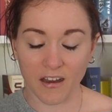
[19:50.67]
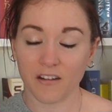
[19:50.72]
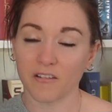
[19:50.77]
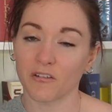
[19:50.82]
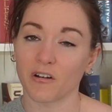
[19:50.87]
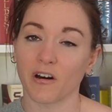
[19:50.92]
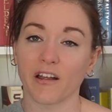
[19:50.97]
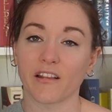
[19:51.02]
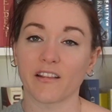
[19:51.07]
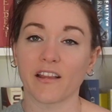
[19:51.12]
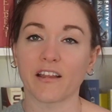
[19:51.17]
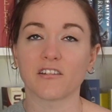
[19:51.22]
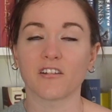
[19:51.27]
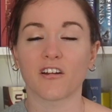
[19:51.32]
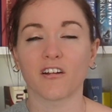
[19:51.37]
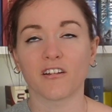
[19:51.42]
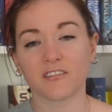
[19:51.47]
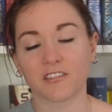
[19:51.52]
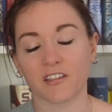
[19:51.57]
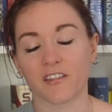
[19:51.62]
well, I landed
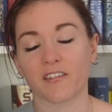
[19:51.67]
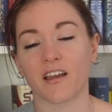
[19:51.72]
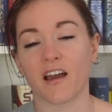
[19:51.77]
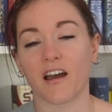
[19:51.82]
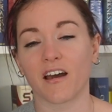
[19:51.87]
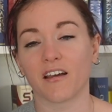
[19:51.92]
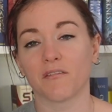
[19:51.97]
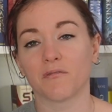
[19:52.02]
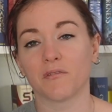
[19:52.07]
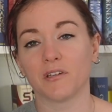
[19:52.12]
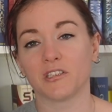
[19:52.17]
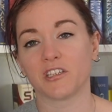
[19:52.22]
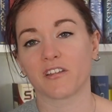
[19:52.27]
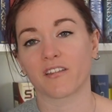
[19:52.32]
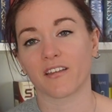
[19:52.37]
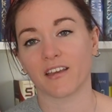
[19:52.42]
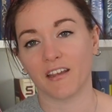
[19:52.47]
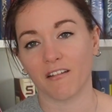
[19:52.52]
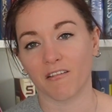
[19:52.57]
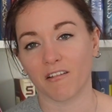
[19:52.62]
on discard, which is a
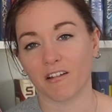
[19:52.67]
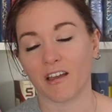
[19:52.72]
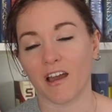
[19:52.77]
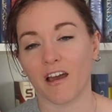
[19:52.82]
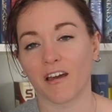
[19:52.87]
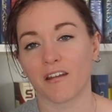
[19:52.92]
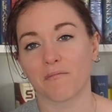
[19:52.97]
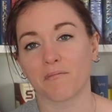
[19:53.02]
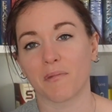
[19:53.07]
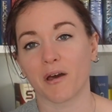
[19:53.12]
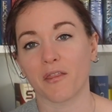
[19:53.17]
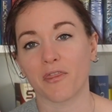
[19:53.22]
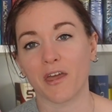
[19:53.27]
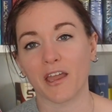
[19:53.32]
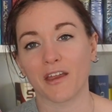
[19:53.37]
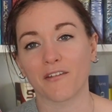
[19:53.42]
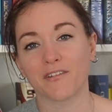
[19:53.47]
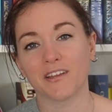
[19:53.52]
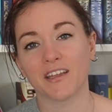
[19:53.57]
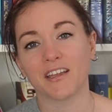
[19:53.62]
hero card, but
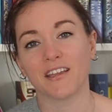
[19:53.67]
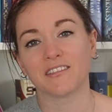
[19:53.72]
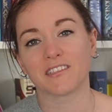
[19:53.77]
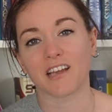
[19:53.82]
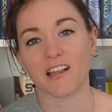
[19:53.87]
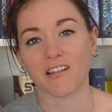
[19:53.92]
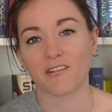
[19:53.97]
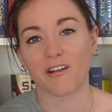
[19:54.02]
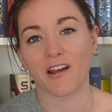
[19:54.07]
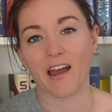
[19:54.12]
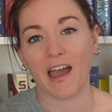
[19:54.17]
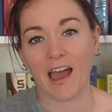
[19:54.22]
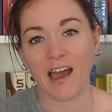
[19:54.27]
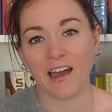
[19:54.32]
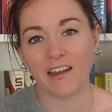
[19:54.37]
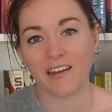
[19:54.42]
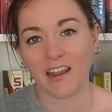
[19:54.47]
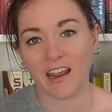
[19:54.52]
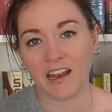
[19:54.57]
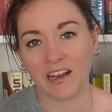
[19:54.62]
thankfully it does not
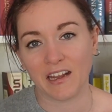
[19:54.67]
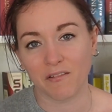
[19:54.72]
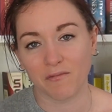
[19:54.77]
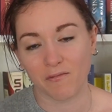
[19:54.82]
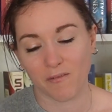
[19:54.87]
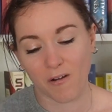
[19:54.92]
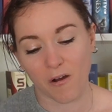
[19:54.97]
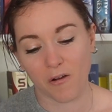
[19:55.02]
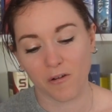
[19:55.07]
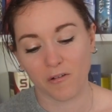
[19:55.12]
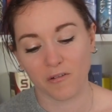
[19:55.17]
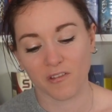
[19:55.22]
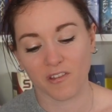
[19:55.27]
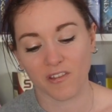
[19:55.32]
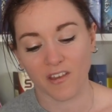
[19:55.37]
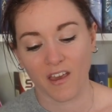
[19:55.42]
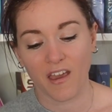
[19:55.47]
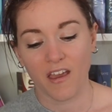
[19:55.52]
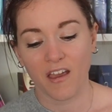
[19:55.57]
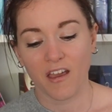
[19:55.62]
add any rolls,
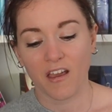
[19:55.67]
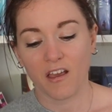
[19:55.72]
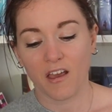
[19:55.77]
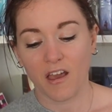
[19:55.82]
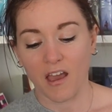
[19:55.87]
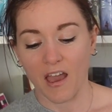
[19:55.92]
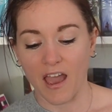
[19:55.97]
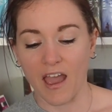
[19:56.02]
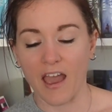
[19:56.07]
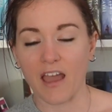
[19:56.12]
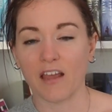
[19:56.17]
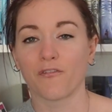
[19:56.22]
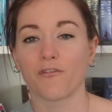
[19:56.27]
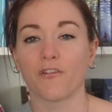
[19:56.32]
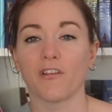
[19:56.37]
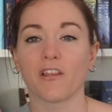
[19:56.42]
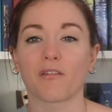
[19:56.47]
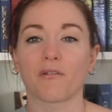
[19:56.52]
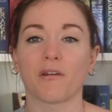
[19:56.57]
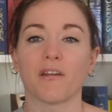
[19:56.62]
and for
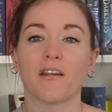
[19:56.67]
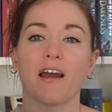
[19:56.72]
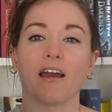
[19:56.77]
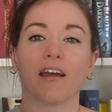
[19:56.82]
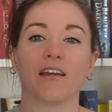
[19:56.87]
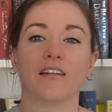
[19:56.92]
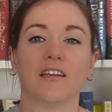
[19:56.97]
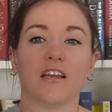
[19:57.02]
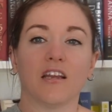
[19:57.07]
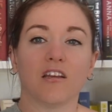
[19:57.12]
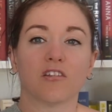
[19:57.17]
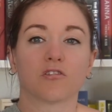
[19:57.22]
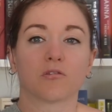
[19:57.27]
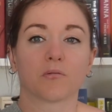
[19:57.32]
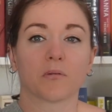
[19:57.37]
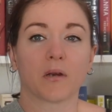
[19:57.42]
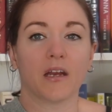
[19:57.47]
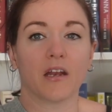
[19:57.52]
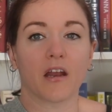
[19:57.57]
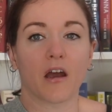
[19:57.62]
this one I needed to
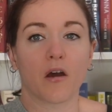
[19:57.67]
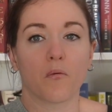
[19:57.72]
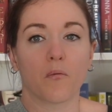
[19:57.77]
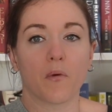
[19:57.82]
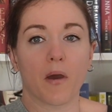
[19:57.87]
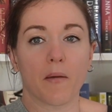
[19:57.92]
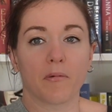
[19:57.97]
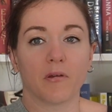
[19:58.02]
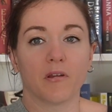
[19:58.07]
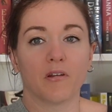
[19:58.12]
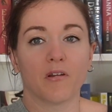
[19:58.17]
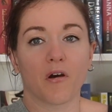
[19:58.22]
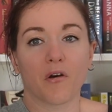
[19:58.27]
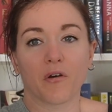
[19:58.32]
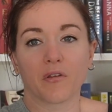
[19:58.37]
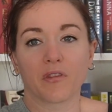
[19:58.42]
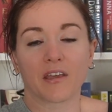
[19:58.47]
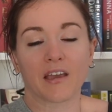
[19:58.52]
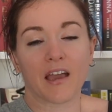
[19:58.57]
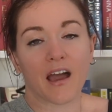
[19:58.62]
read a weapon
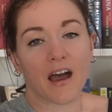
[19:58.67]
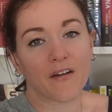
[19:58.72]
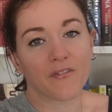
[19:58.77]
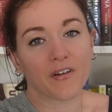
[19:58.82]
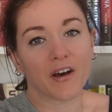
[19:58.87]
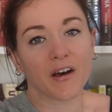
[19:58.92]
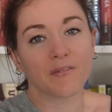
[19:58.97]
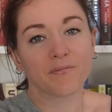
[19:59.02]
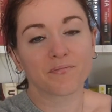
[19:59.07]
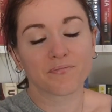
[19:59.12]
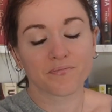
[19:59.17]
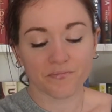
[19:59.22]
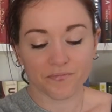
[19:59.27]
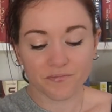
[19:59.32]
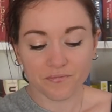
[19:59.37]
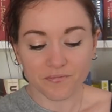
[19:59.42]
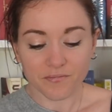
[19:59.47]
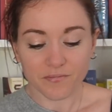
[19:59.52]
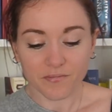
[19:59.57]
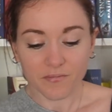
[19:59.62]
on the cover.
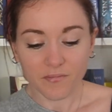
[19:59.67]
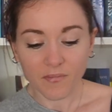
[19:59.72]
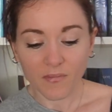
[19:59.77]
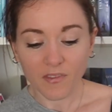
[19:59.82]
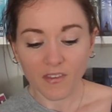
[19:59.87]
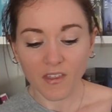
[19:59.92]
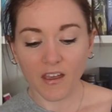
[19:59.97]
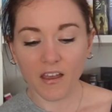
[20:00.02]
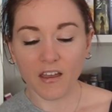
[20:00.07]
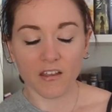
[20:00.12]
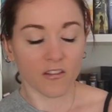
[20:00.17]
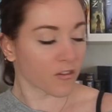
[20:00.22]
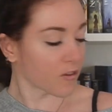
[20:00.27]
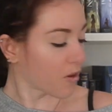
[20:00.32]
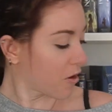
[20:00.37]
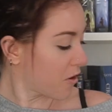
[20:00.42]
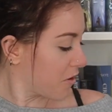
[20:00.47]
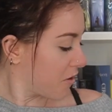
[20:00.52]
So